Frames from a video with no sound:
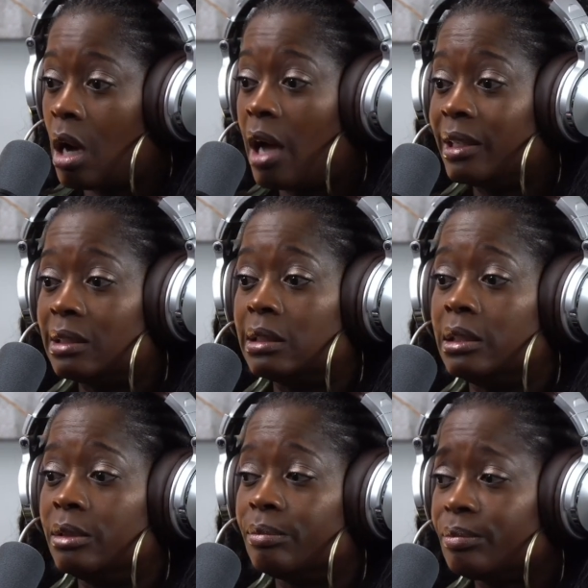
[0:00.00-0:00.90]

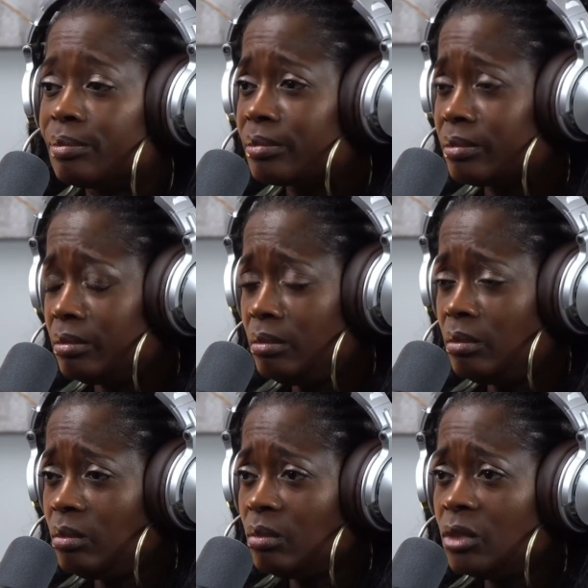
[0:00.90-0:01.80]
honestly,
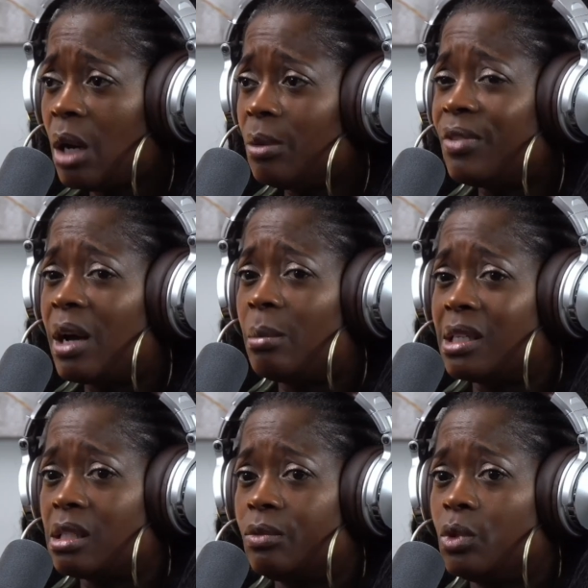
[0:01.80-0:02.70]
I will find
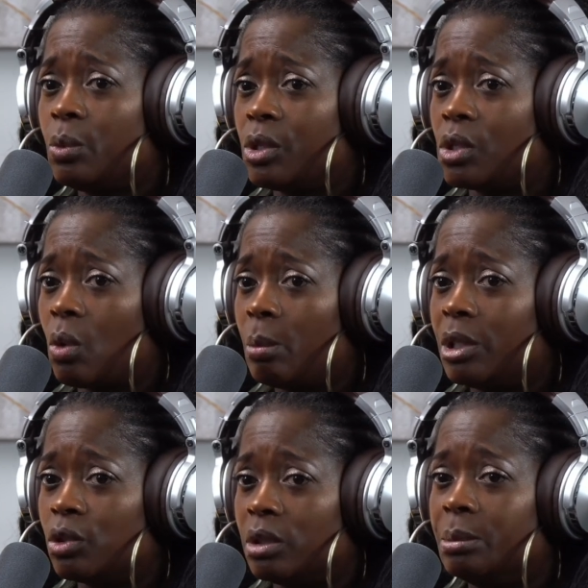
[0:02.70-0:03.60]
myself doing so
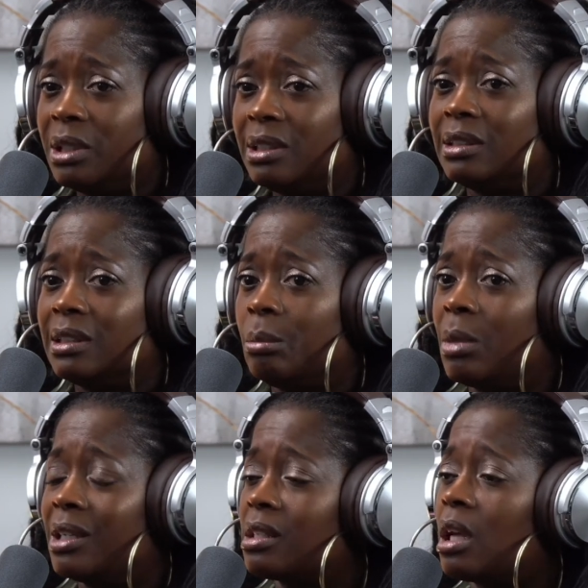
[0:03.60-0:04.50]
much on the business end.
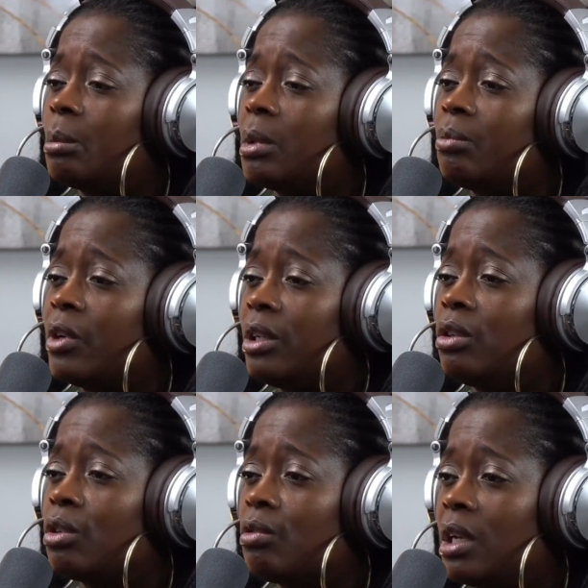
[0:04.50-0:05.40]
By the time I'm ready
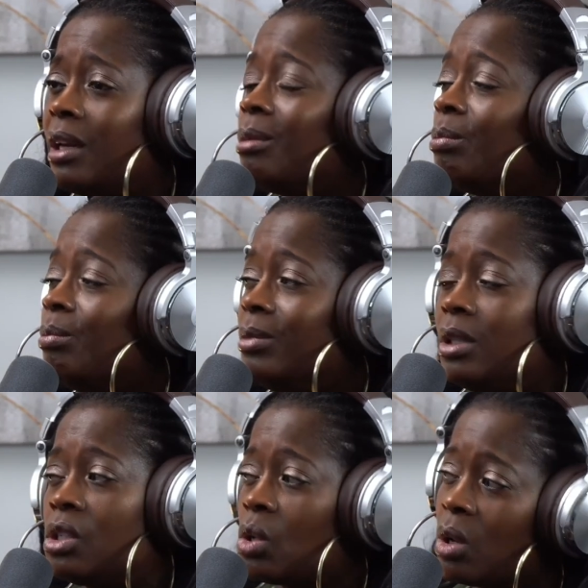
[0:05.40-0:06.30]
to create, I'm
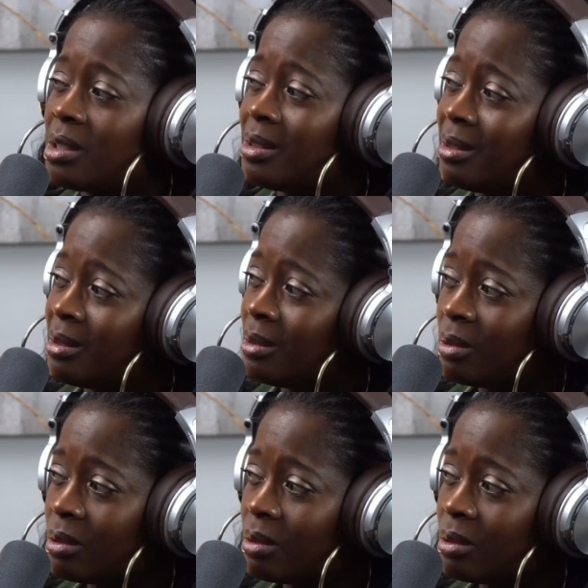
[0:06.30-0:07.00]
exhausted.